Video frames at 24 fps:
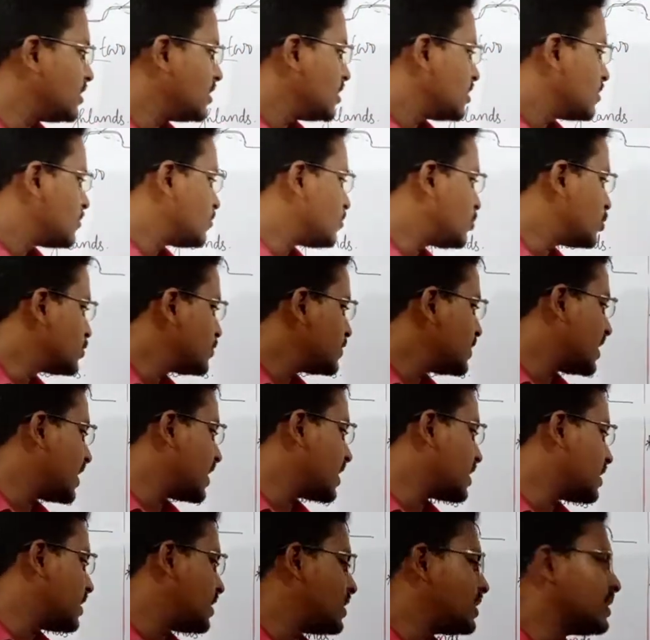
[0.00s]

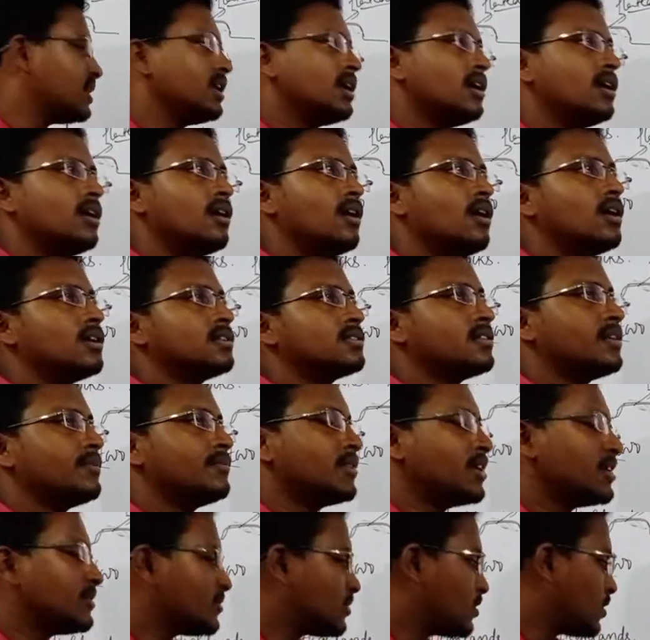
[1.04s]
Bundelkhand, or
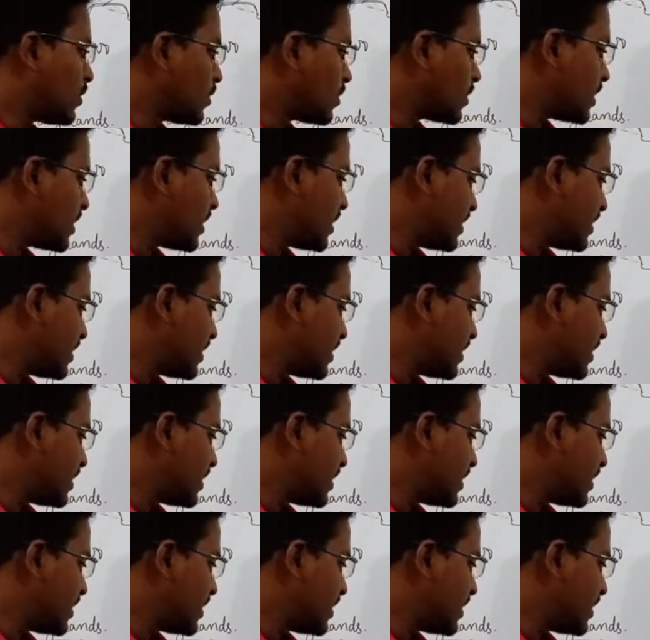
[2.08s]
sometimes locally